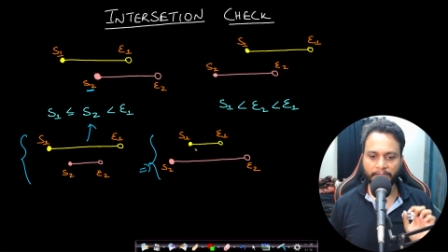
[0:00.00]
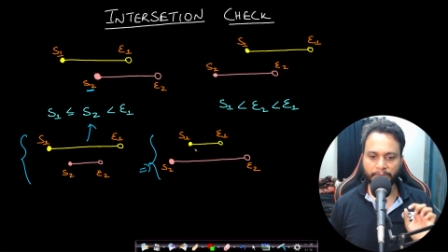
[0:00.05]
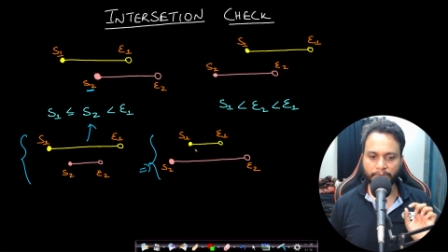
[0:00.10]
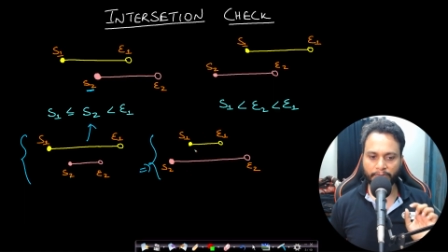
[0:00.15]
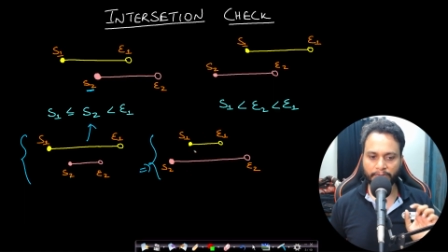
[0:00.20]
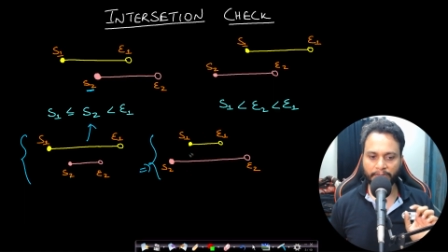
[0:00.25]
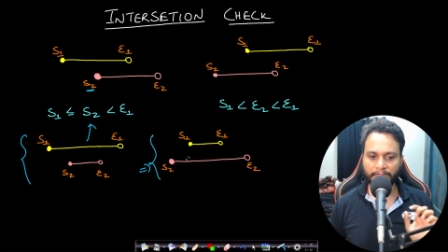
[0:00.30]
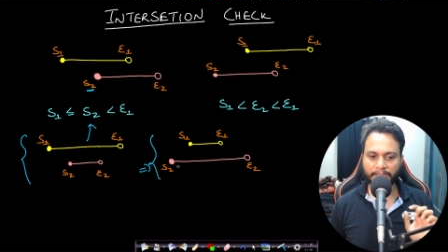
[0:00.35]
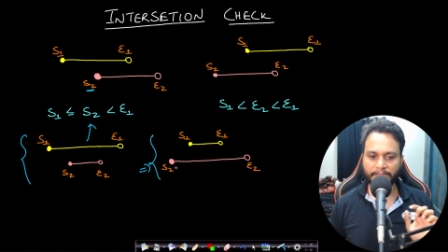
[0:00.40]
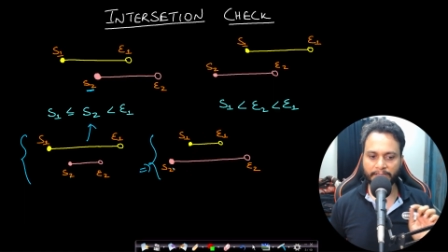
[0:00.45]

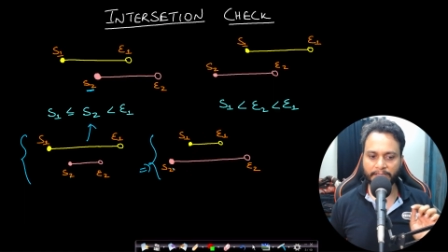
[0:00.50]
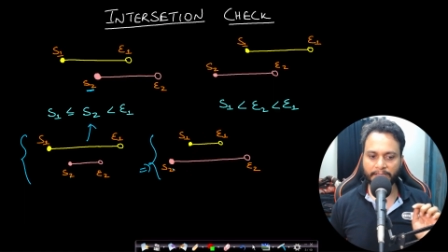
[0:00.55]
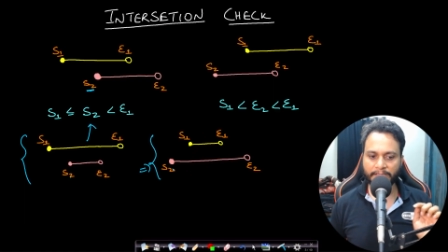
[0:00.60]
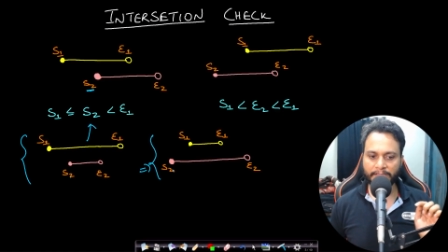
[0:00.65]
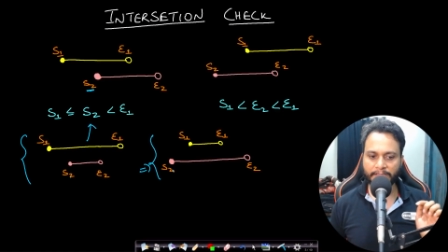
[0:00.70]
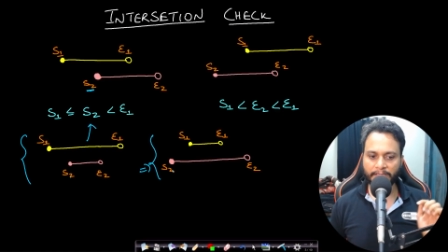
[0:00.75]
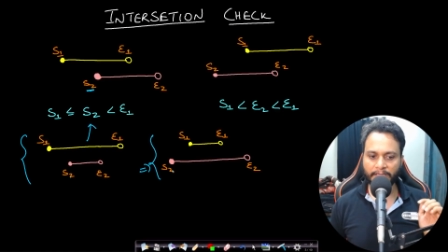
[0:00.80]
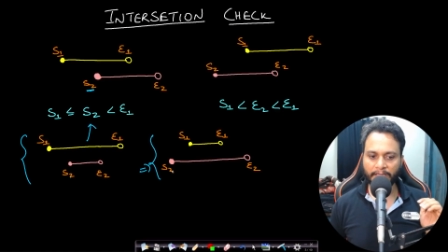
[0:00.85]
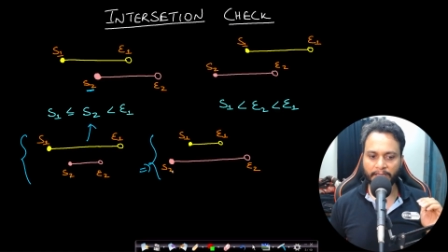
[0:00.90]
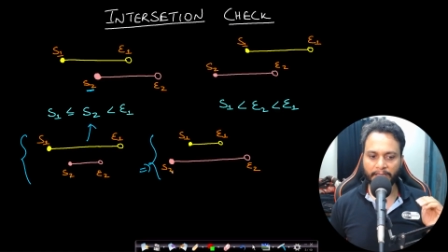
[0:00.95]
So in this
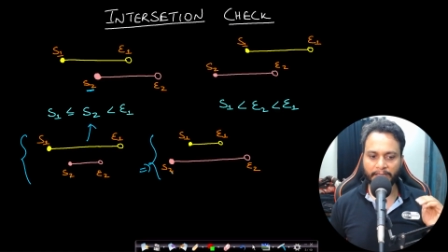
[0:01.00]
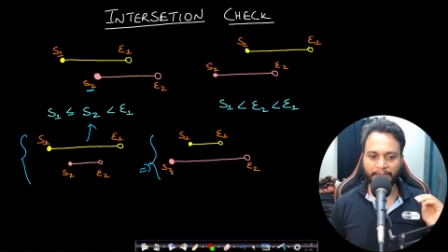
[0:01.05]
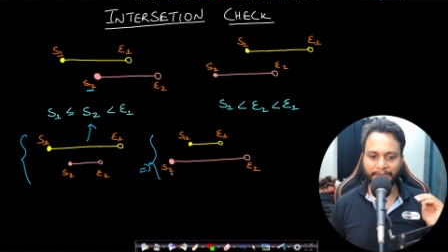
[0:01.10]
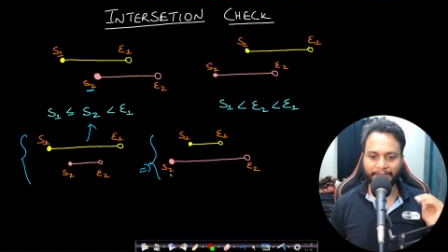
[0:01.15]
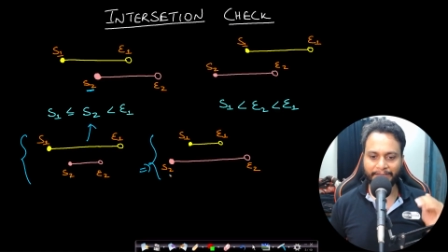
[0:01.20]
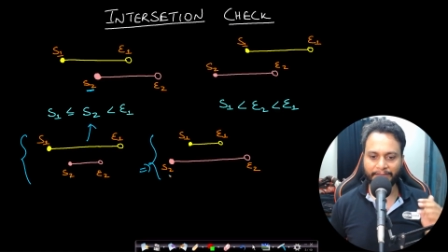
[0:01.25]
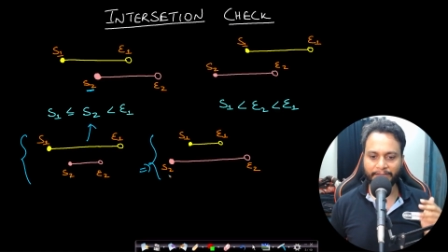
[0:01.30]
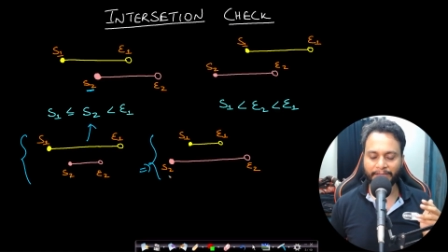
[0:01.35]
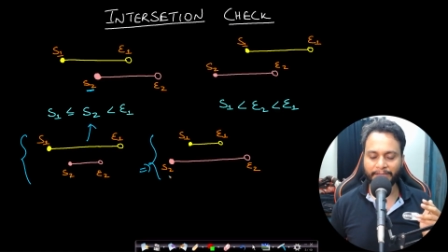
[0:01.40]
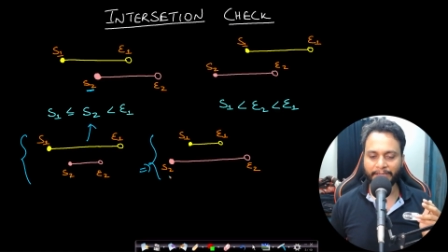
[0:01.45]
case,
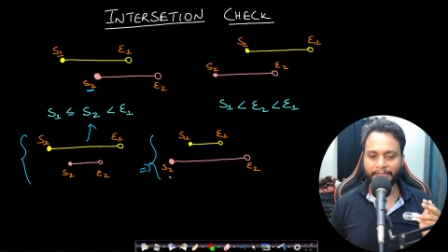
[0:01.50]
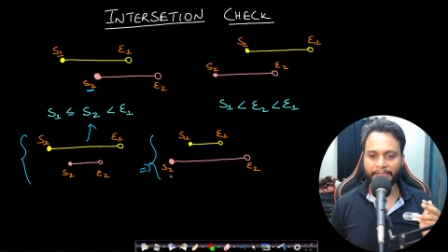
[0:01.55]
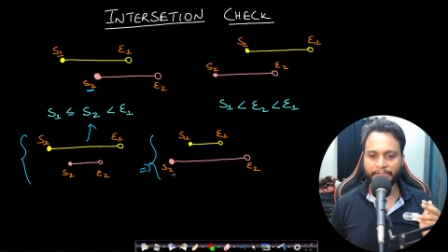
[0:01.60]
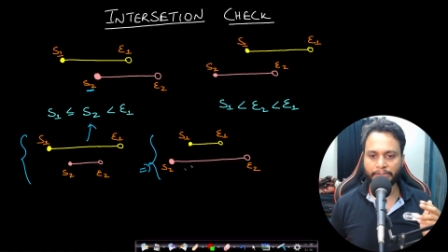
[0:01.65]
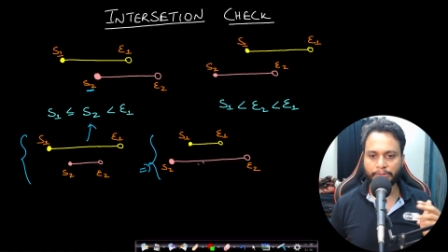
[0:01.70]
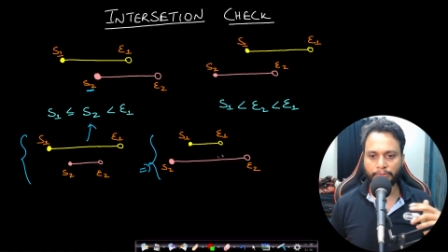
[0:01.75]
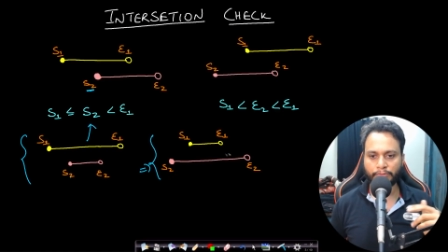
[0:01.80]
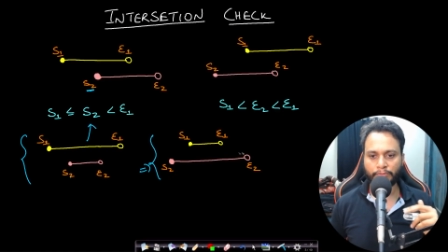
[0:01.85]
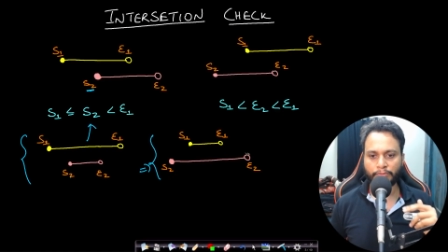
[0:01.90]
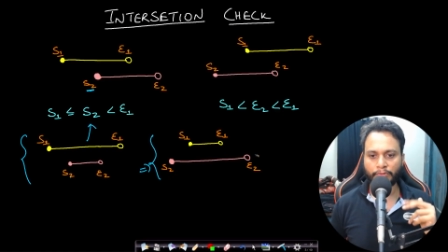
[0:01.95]
neither
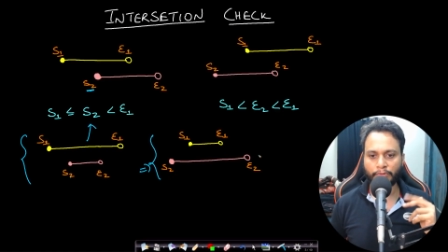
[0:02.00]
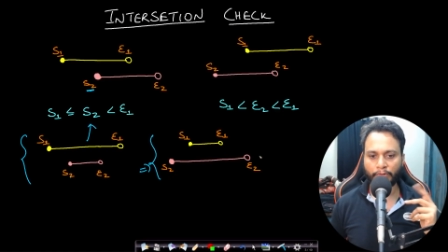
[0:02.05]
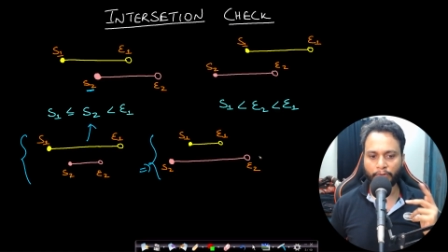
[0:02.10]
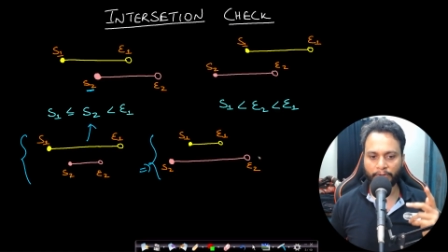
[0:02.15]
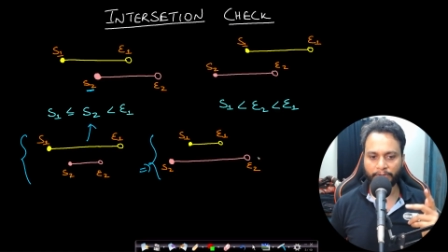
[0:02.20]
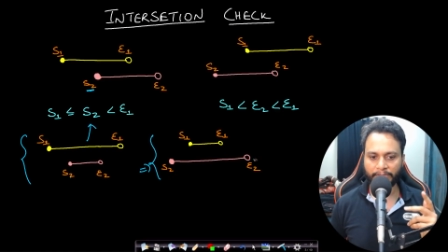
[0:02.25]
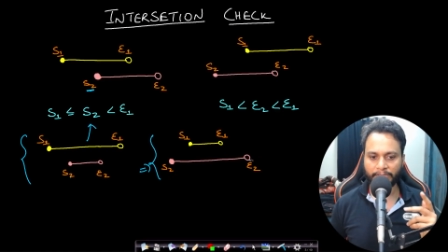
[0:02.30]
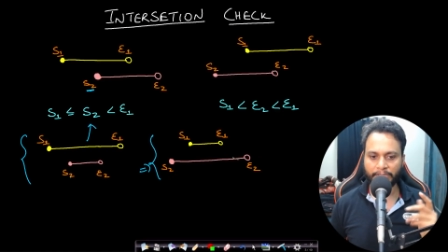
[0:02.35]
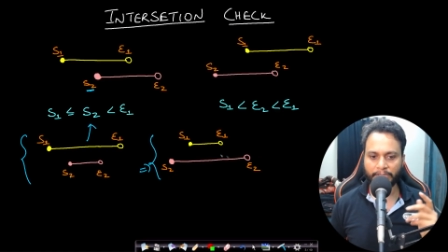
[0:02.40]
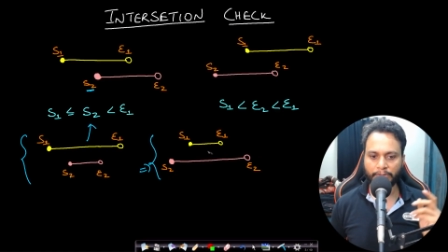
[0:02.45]
S2
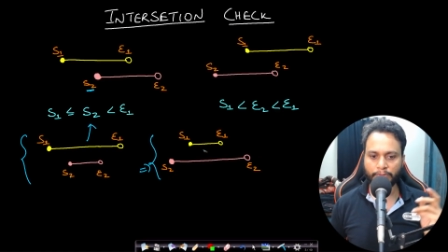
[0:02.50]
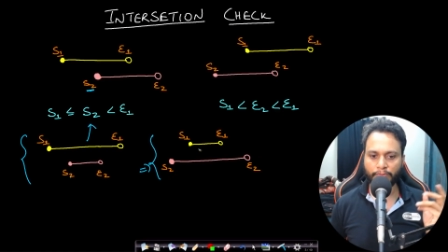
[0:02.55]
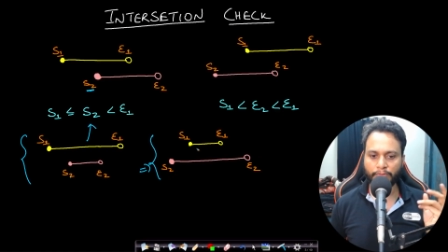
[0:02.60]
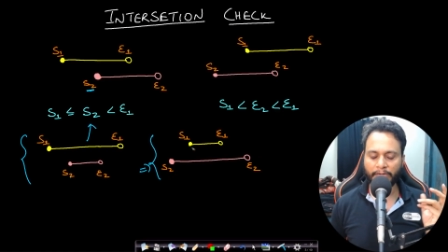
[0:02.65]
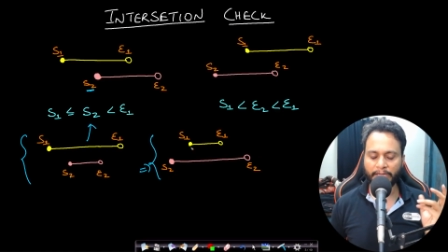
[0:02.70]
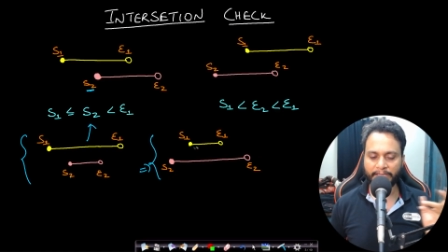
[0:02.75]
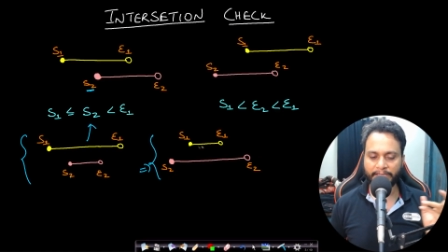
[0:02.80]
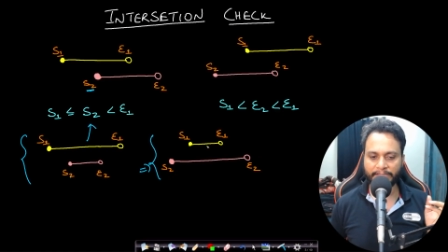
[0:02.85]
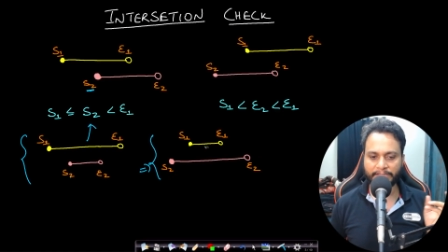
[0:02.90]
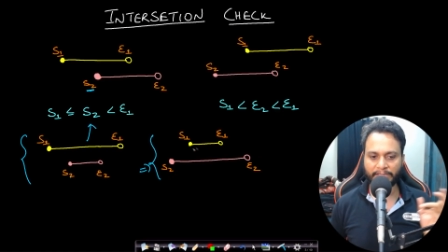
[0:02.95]
nor E2
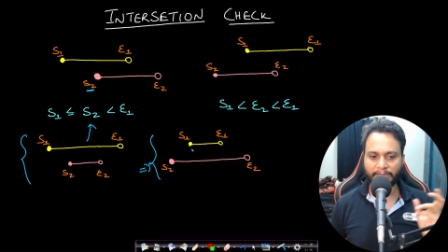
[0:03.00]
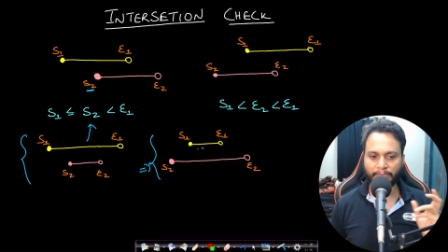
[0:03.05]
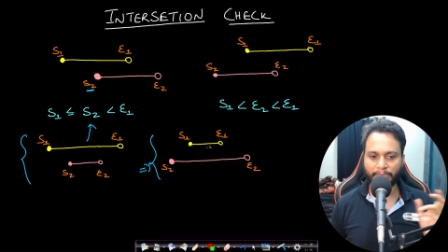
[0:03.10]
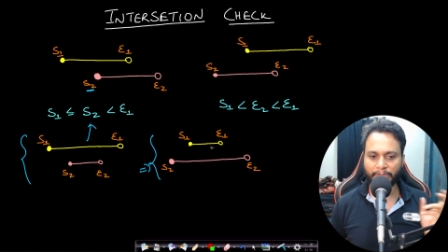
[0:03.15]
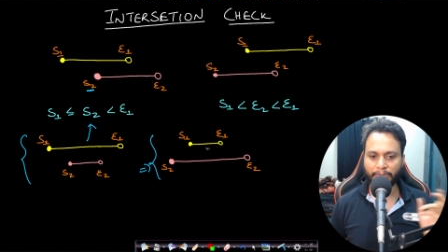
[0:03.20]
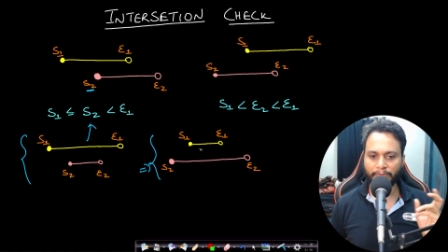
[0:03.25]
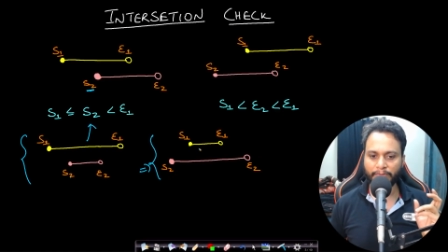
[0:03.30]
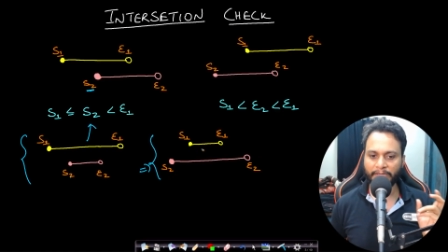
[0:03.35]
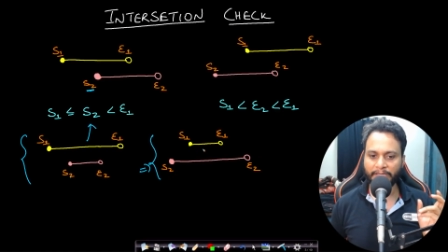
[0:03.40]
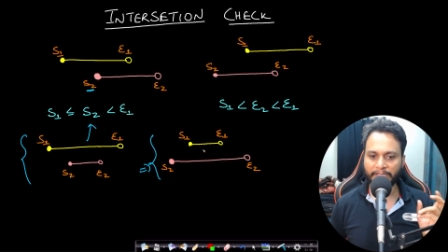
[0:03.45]
lies in
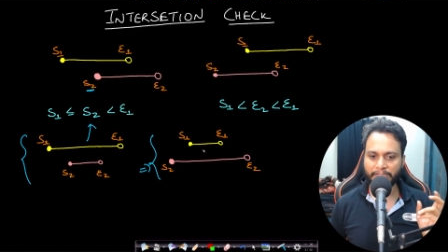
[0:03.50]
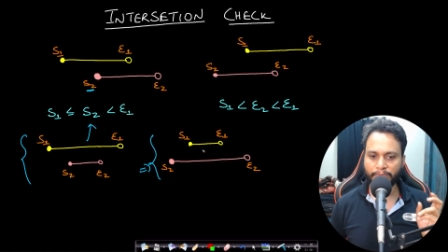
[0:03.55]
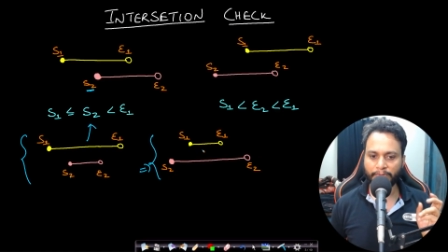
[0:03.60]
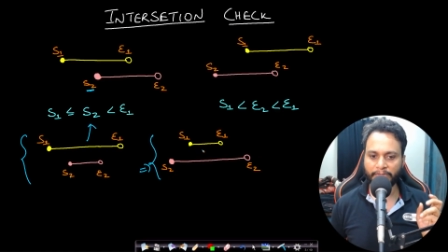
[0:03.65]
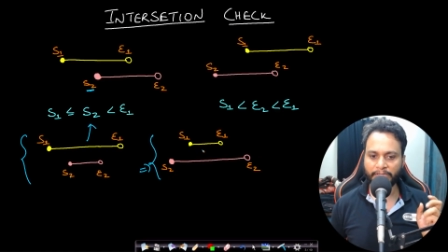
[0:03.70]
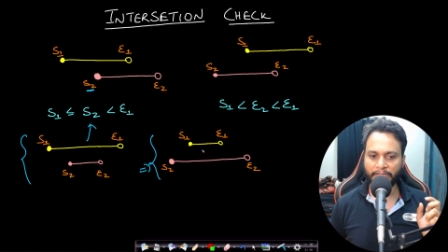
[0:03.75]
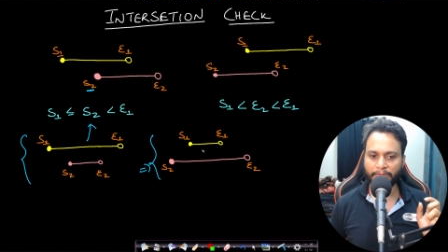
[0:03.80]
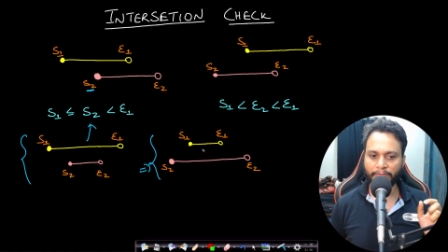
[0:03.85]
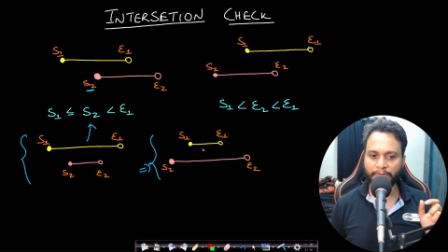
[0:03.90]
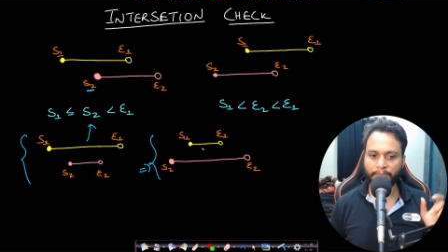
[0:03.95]
between
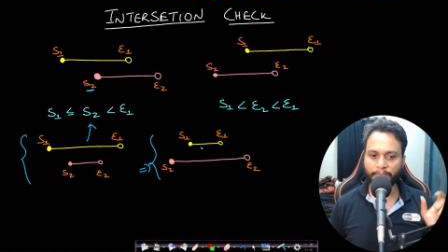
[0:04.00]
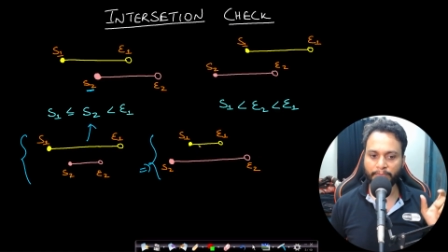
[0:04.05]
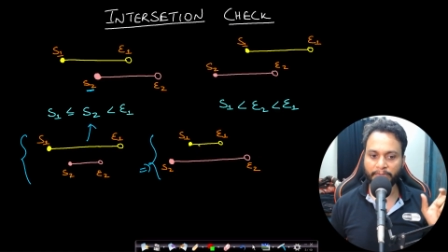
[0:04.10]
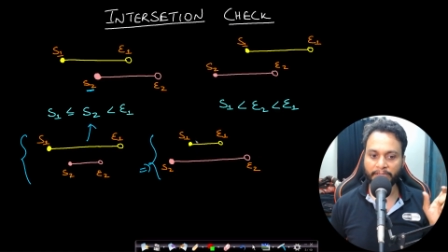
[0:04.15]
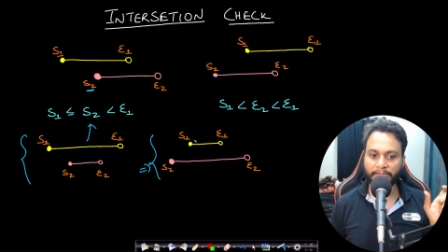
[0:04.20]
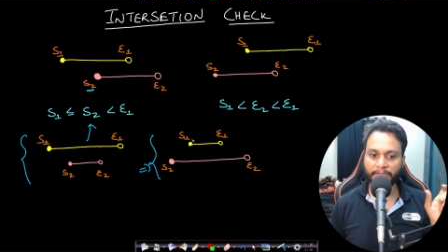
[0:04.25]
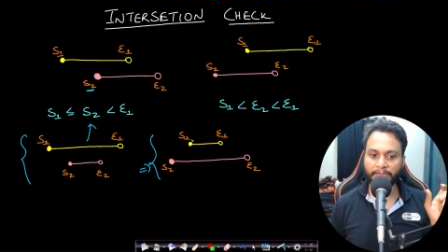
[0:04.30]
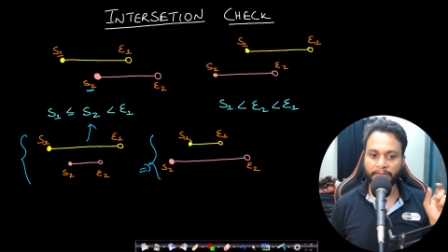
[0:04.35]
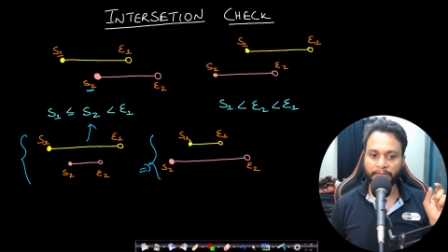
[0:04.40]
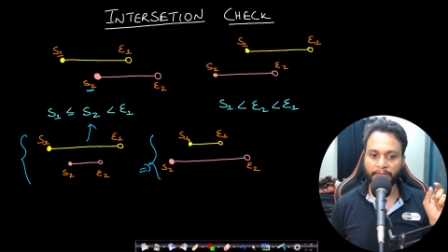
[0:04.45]
S1 E1
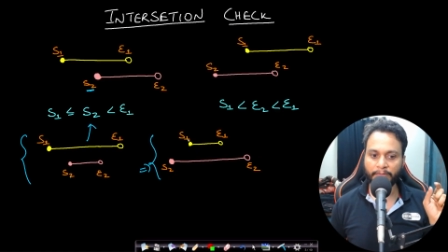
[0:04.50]
but